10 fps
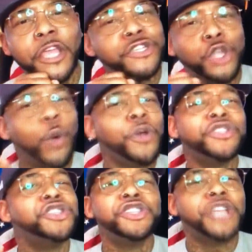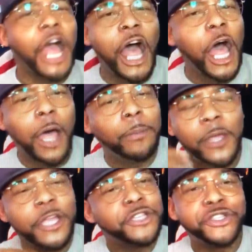It's no one's job
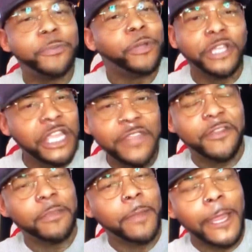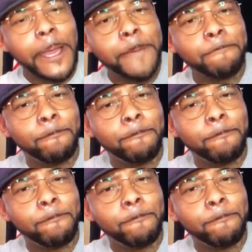to believe in me.